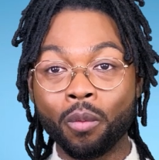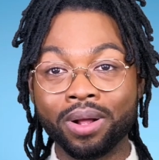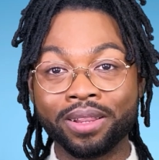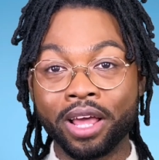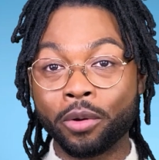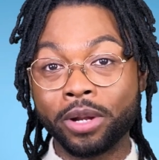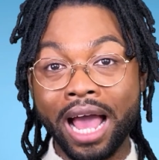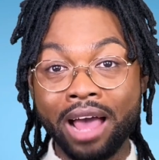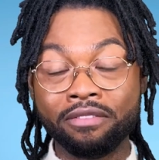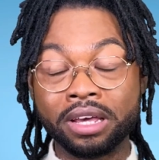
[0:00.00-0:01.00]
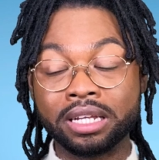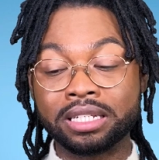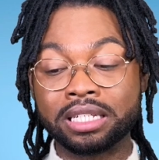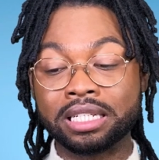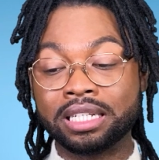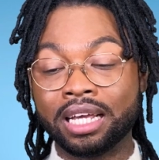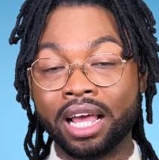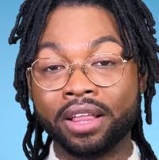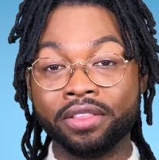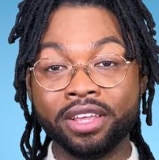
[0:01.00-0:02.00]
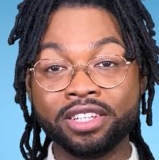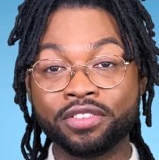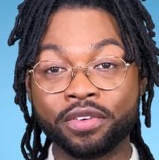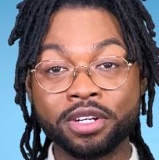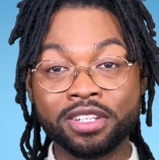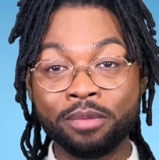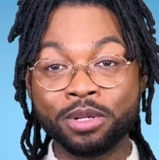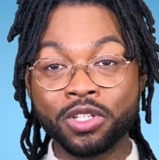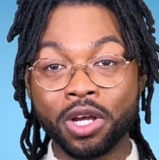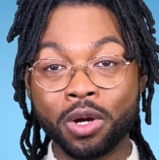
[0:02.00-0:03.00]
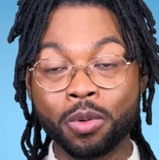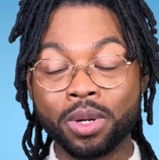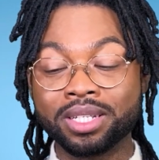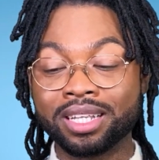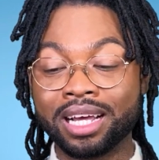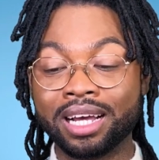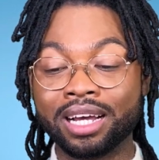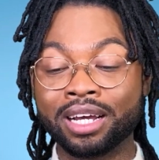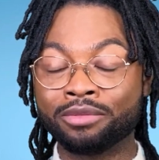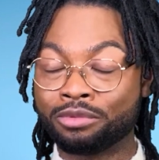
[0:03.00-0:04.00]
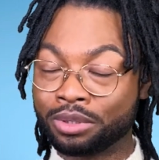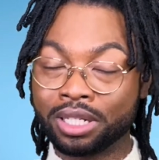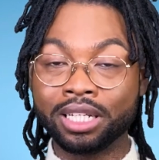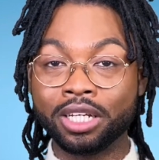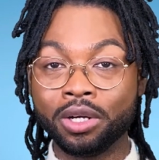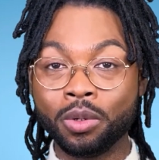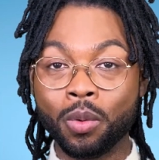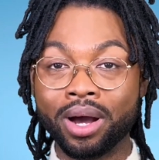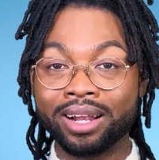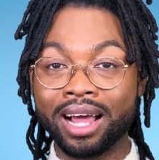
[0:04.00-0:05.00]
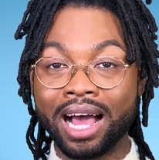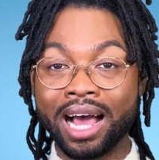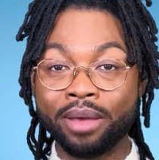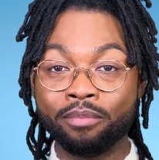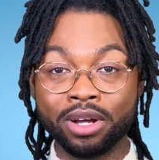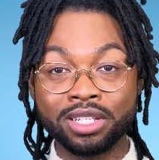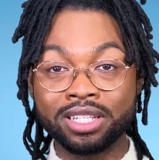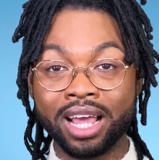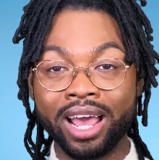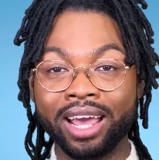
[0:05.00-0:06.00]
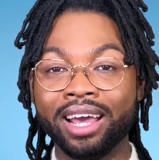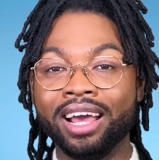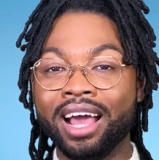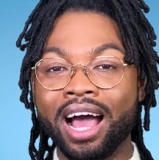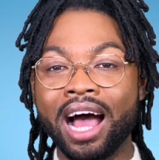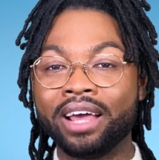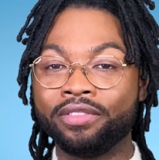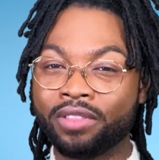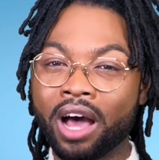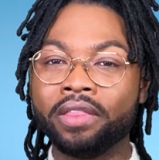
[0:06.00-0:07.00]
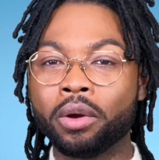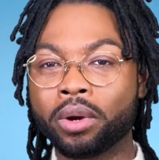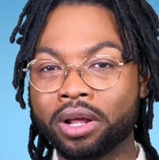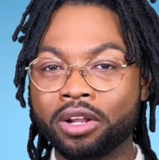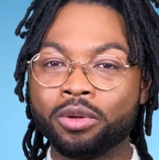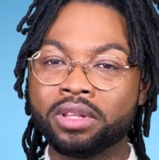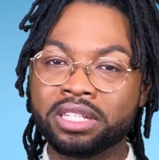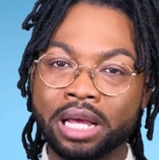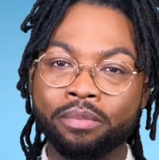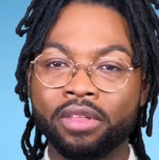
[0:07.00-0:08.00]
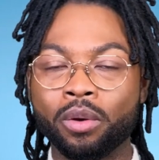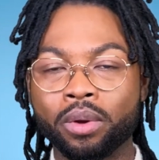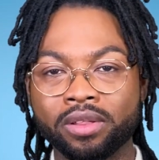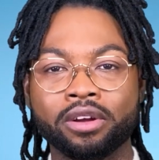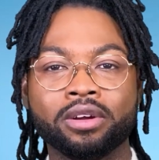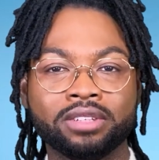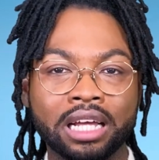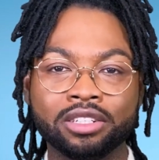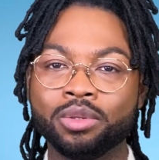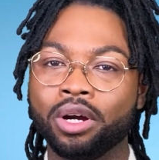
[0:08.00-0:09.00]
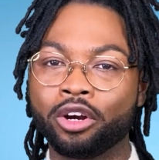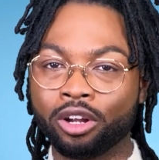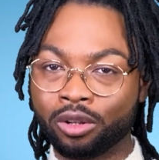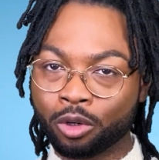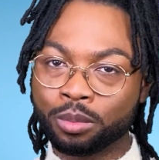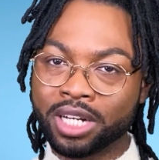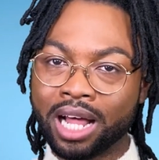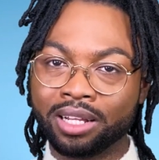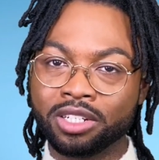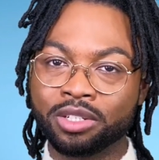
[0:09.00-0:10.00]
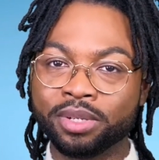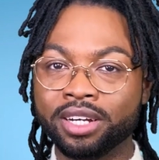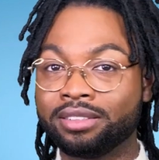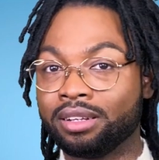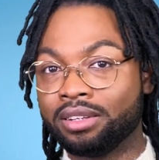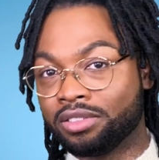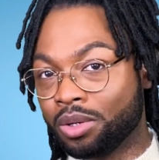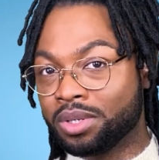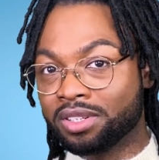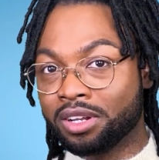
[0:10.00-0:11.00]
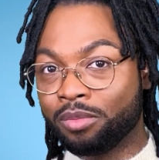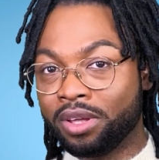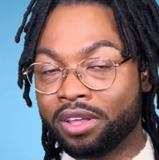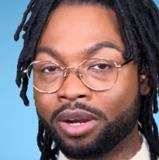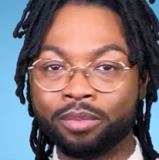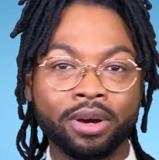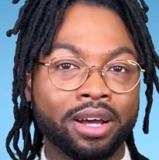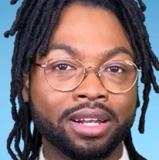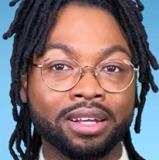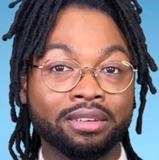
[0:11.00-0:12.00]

Well, there we have it. This first episode was a really good one, I must say. I thought they were going to do the same thing where the girls had to do a girl group challenge because Lizzo was going to be there, but